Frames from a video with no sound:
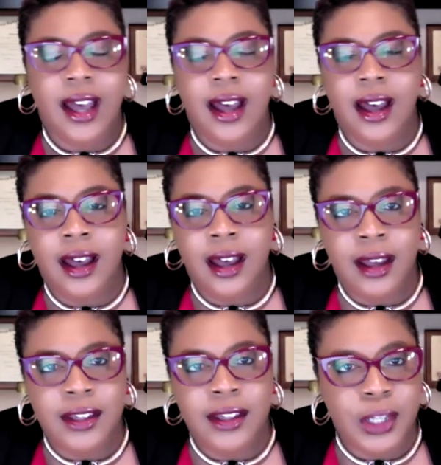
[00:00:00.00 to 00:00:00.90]

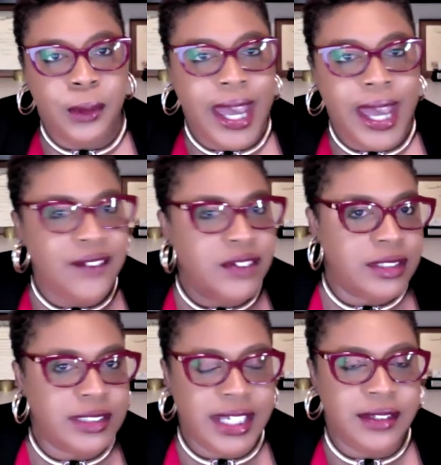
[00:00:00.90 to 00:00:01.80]
I have
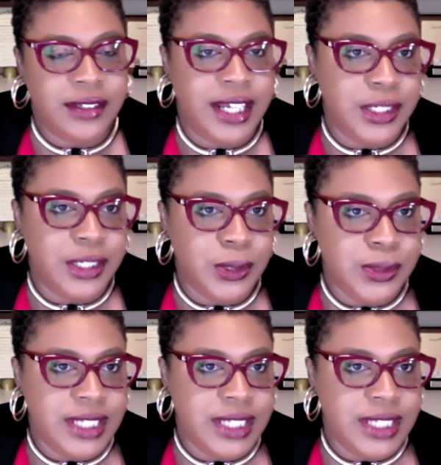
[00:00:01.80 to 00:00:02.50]
a scale that I use